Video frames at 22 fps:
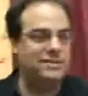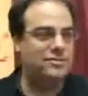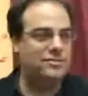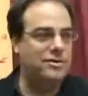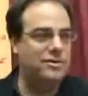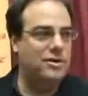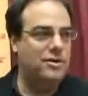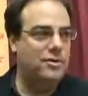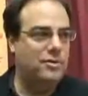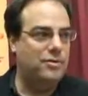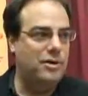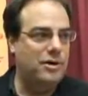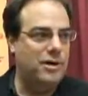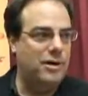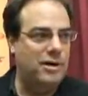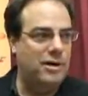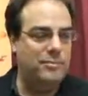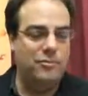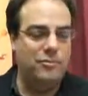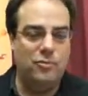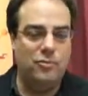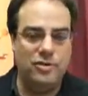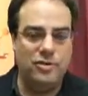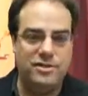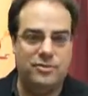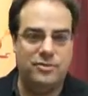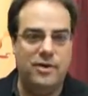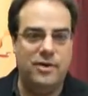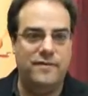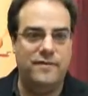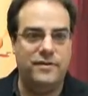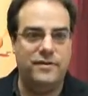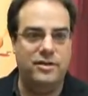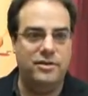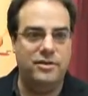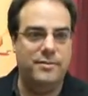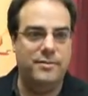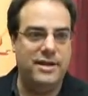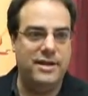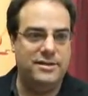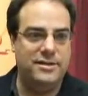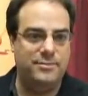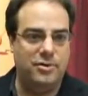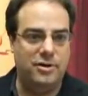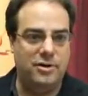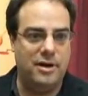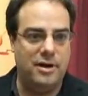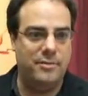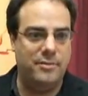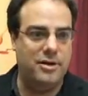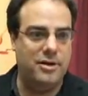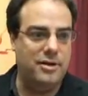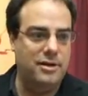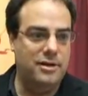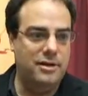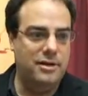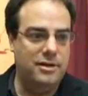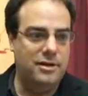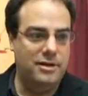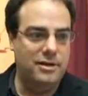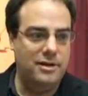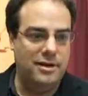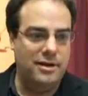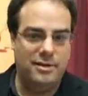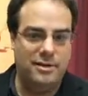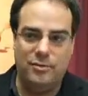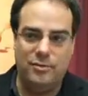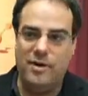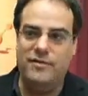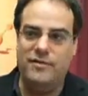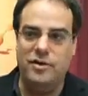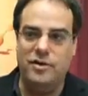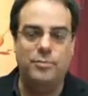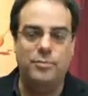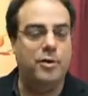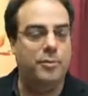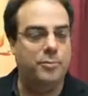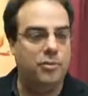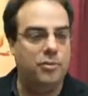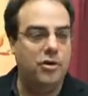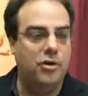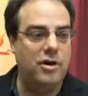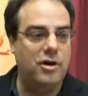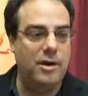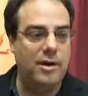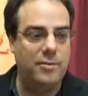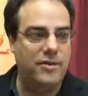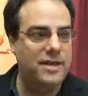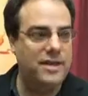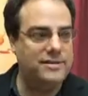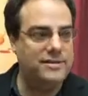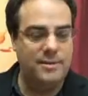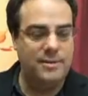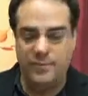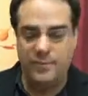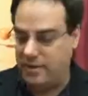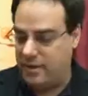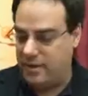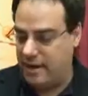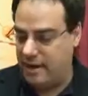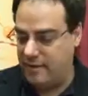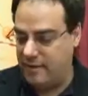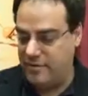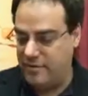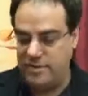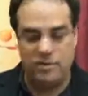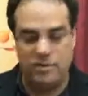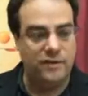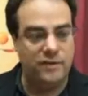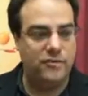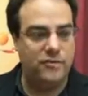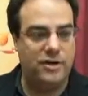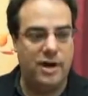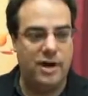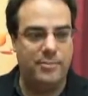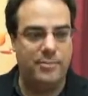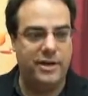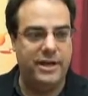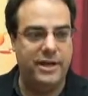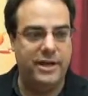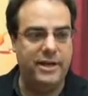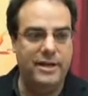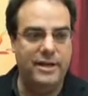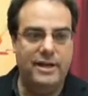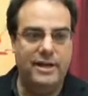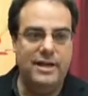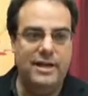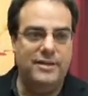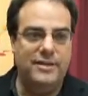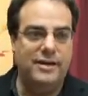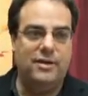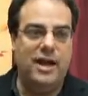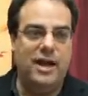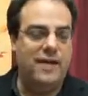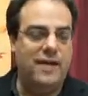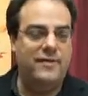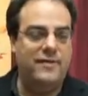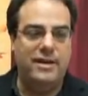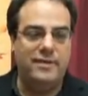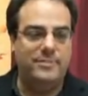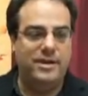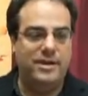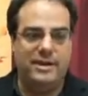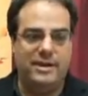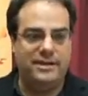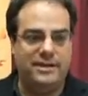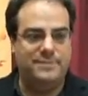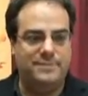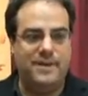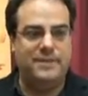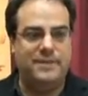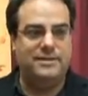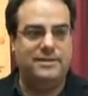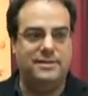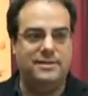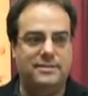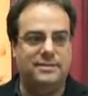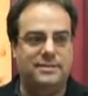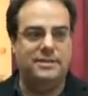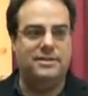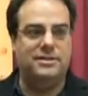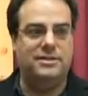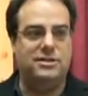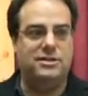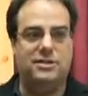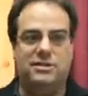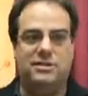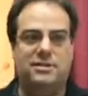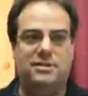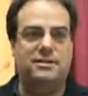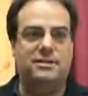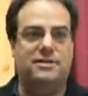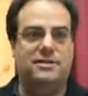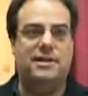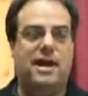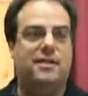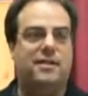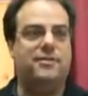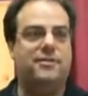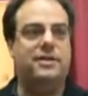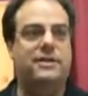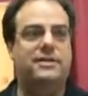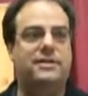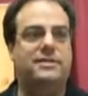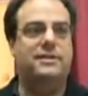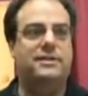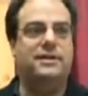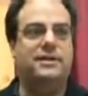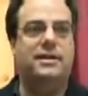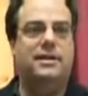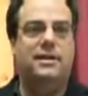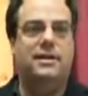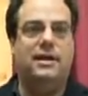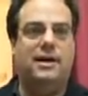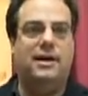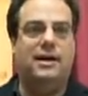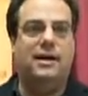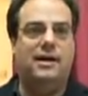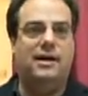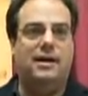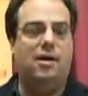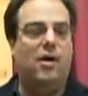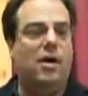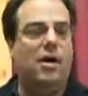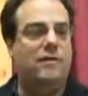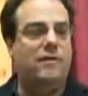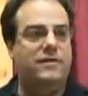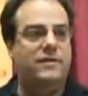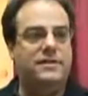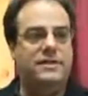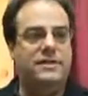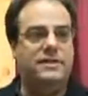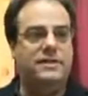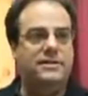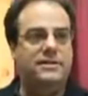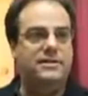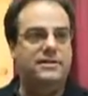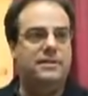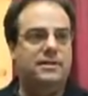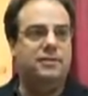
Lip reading: is what's the revenue that makes a programmer? The revenue per programmer. That's something that every software company, they don't have any big expenses. It's just salaries, offices,